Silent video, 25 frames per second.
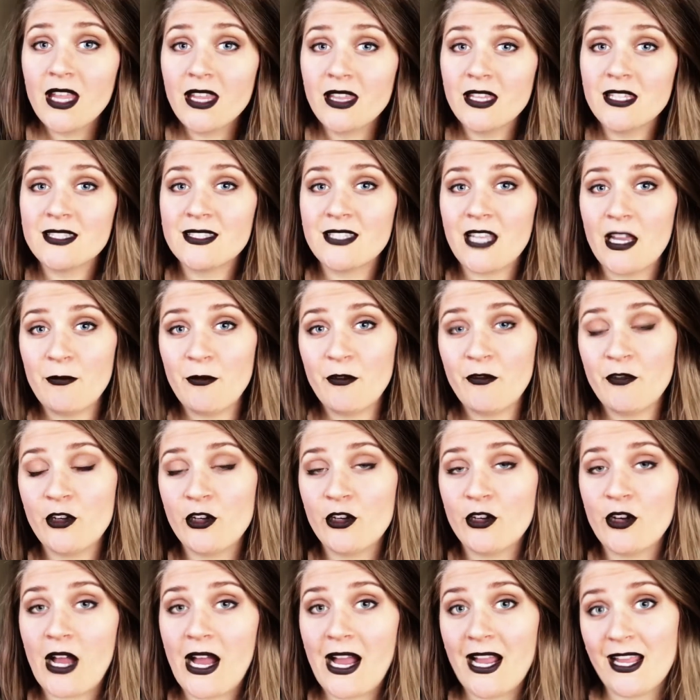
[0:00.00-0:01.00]
This time of
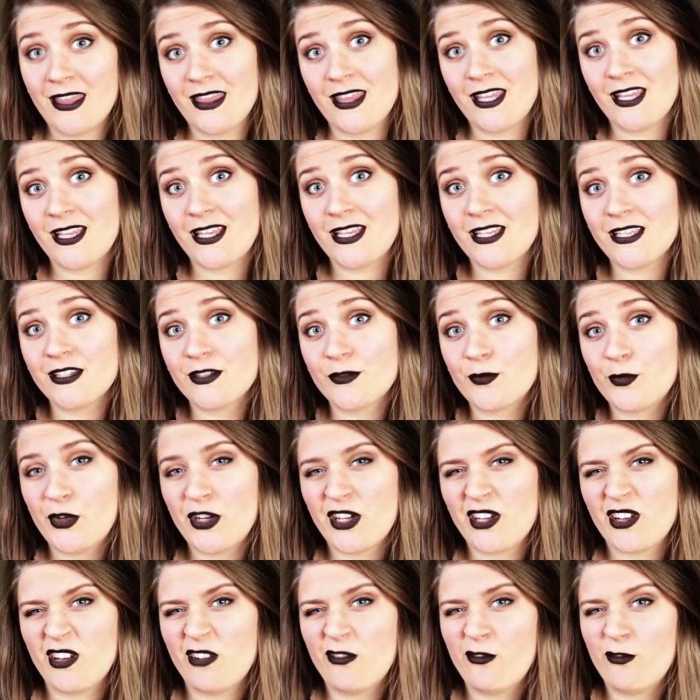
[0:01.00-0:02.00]
year, I think, is
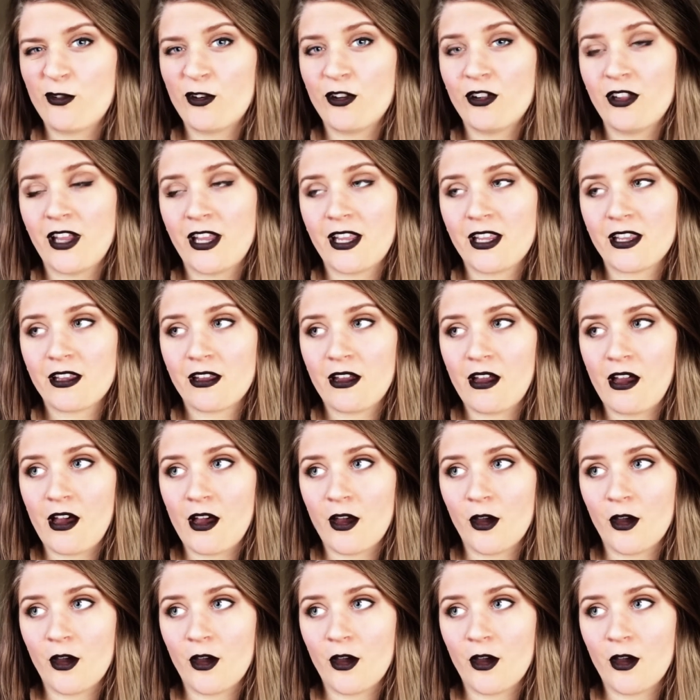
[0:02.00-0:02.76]
pretty good for like